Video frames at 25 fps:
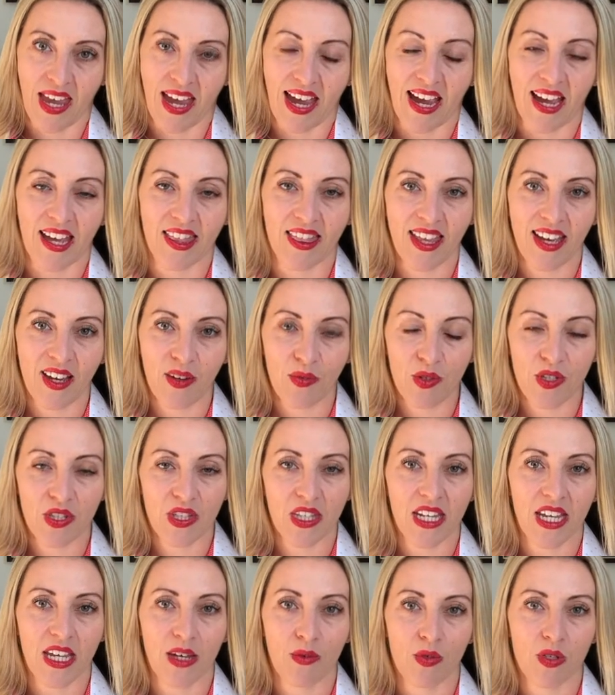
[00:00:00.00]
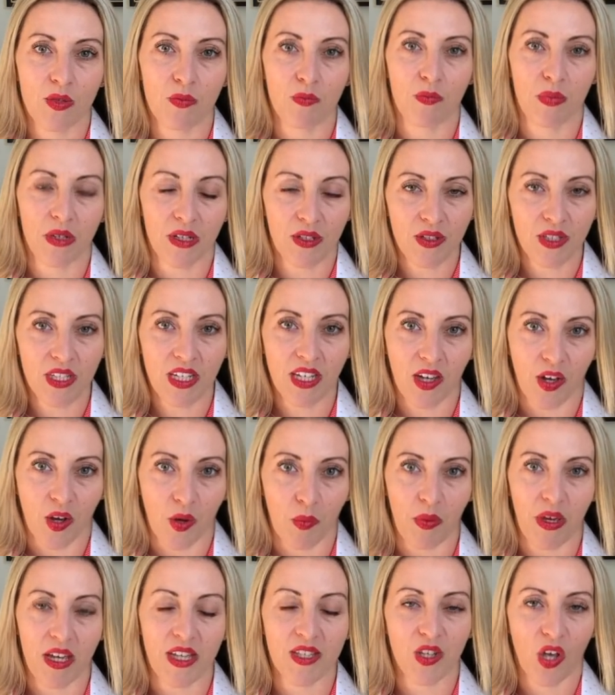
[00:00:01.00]
and that was that he was building
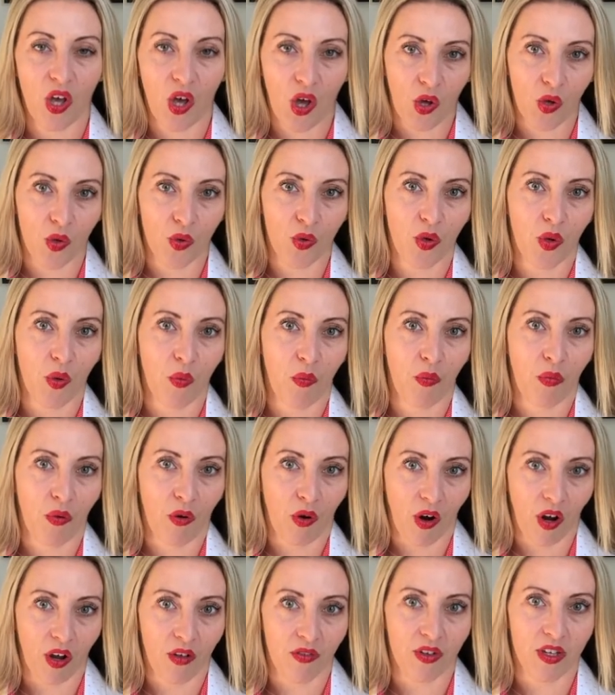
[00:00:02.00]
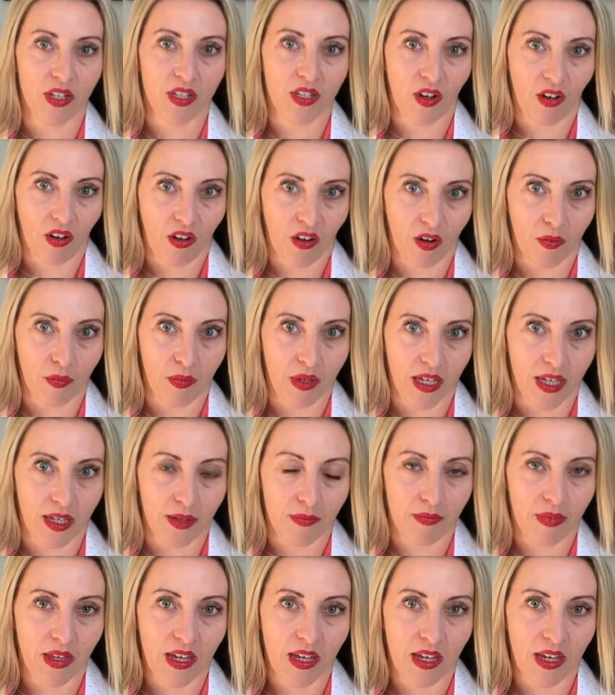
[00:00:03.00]
up his own private army.